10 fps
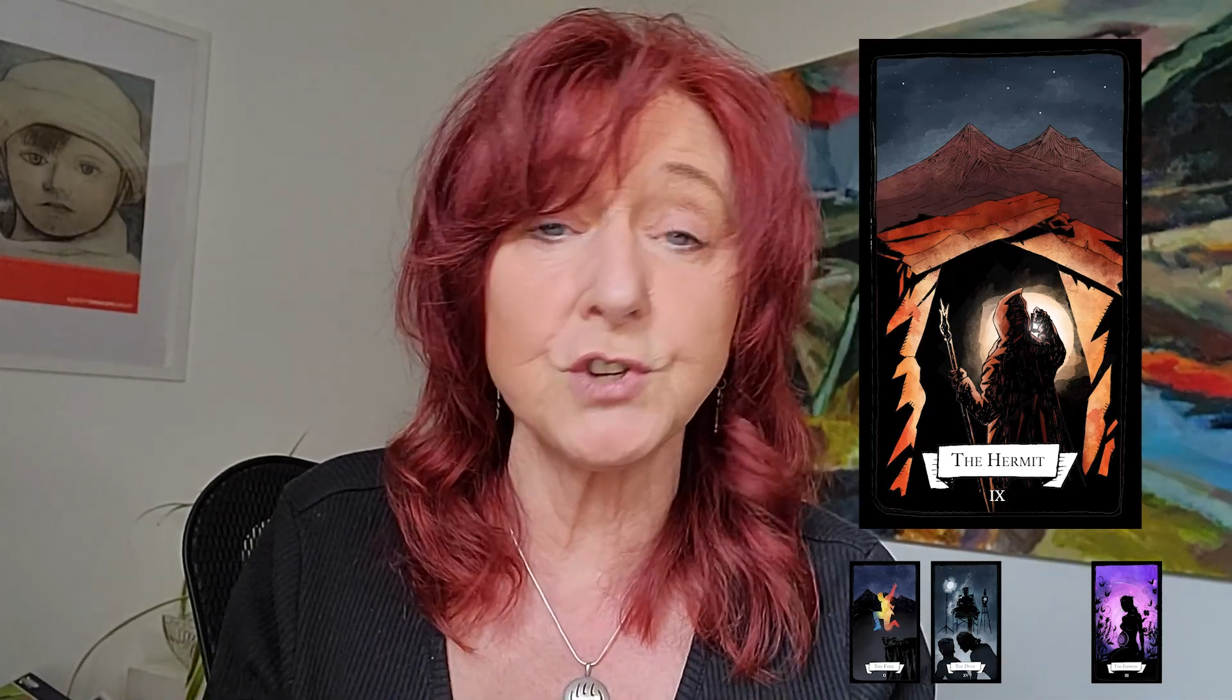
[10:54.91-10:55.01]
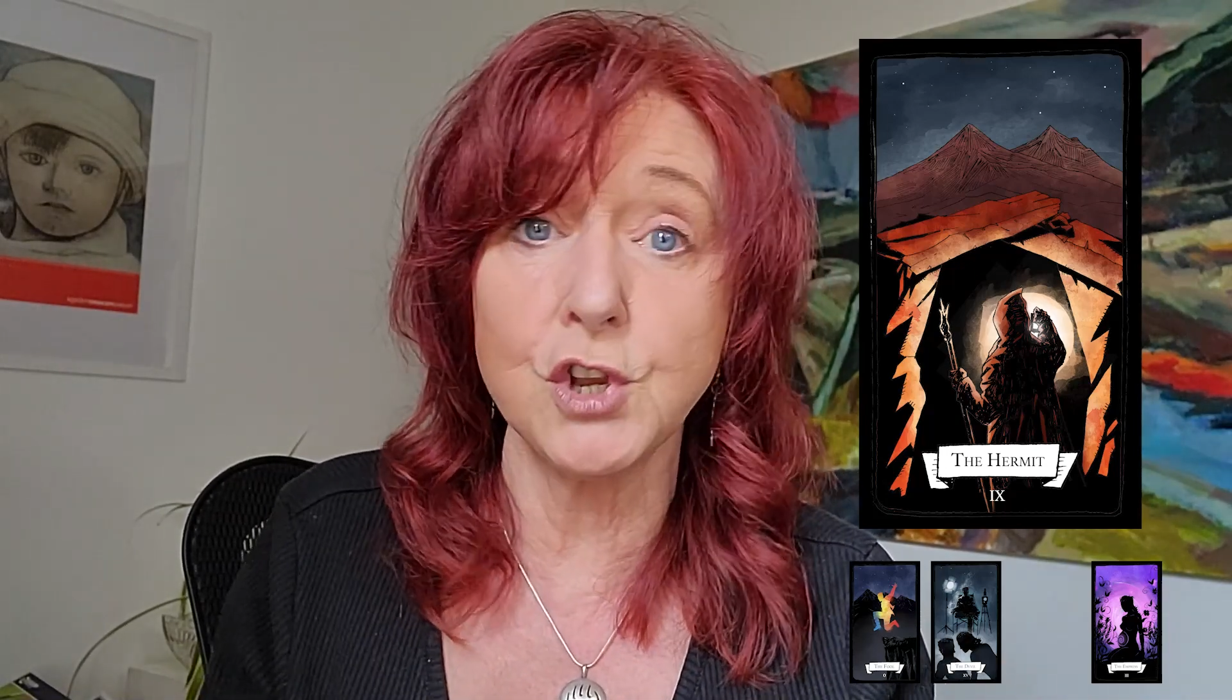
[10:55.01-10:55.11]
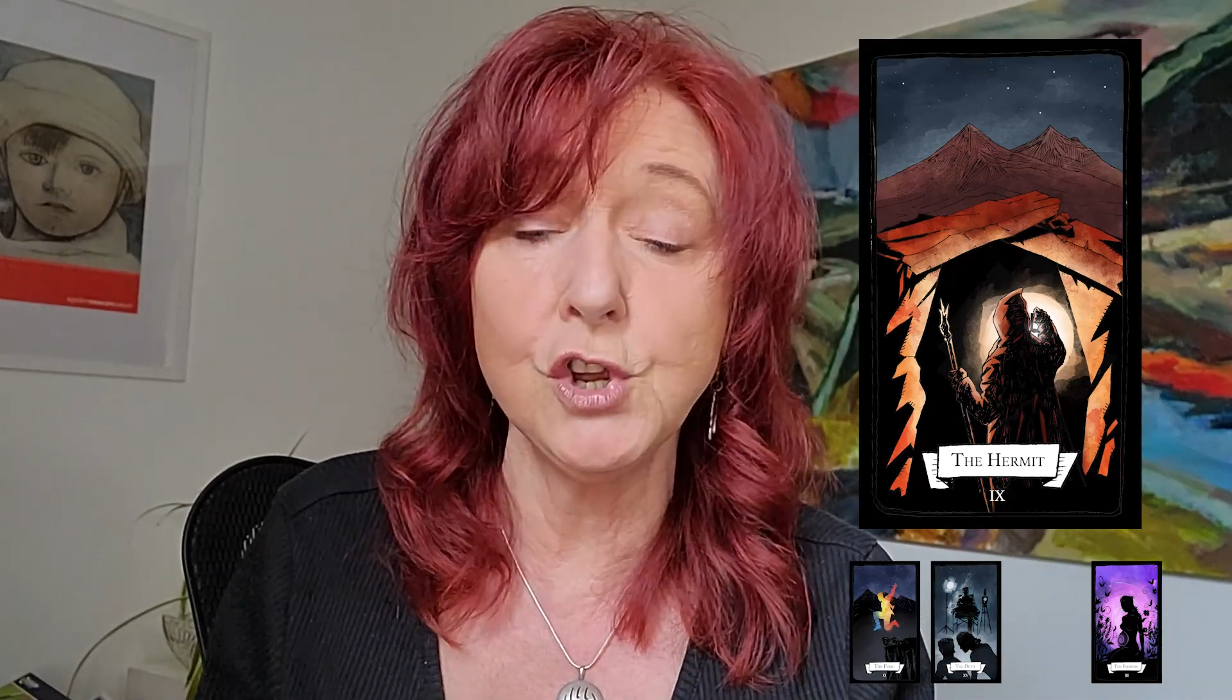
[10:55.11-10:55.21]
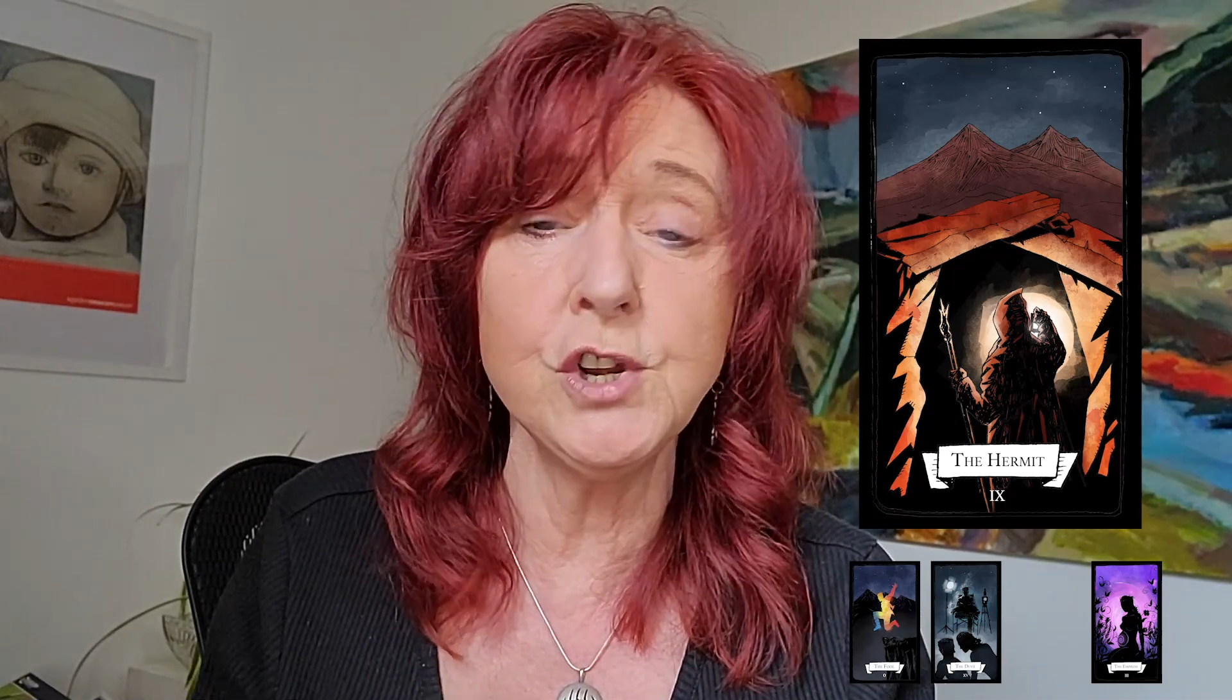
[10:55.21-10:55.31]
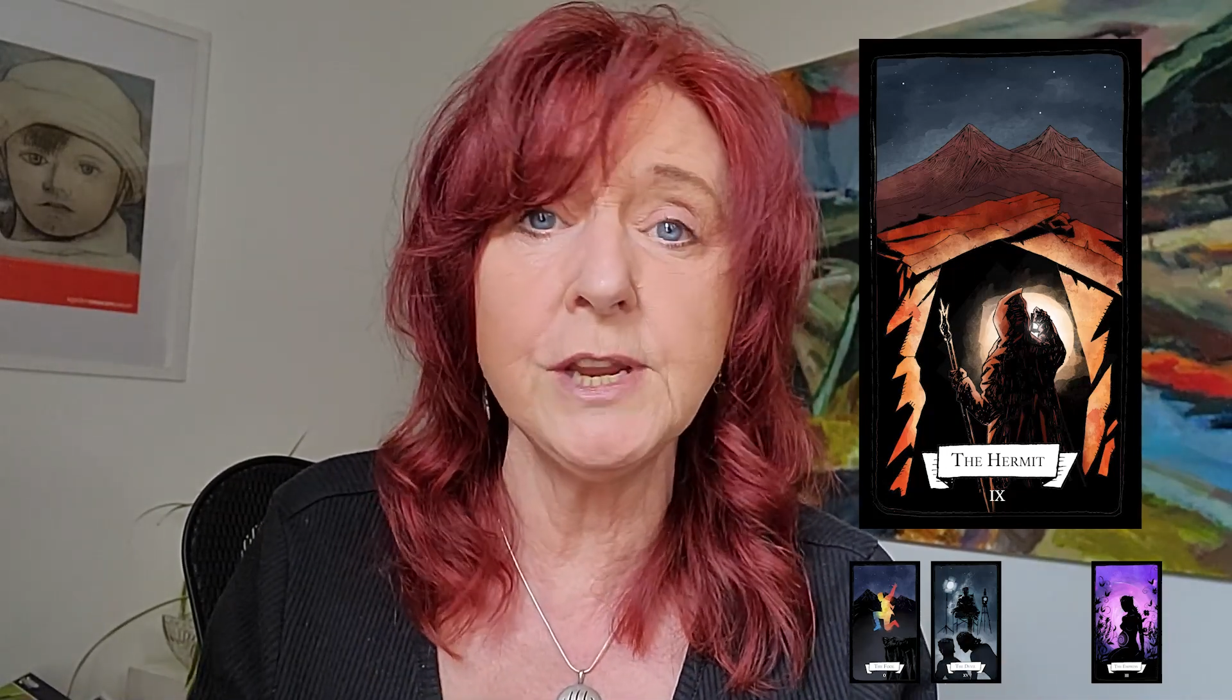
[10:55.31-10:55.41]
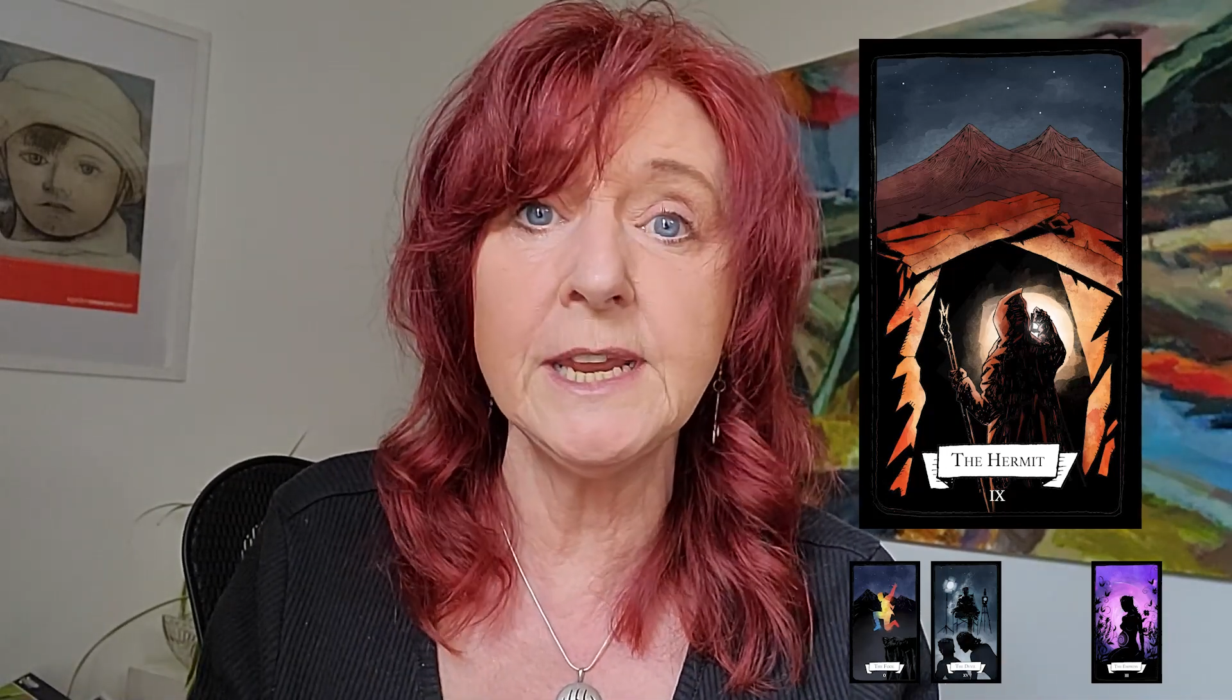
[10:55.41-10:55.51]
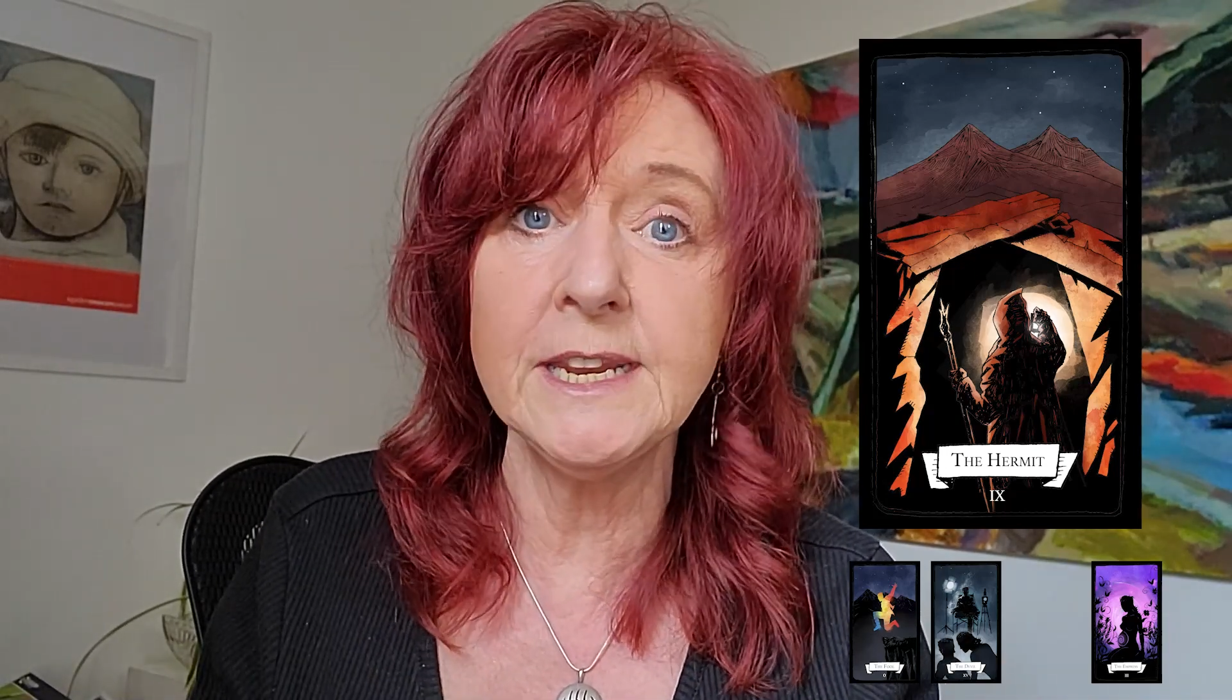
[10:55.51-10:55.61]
good in